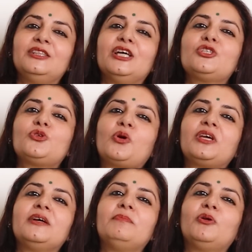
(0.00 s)
They're
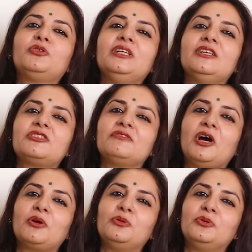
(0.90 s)
talking about the
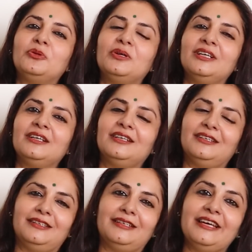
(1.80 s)
Ikshavaku
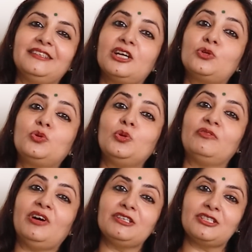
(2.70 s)
uh, and the
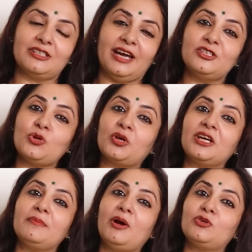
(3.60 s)
Raghukul Vansha, and
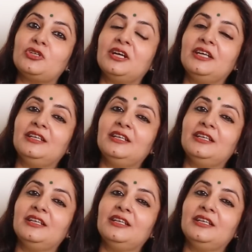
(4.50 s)
talking about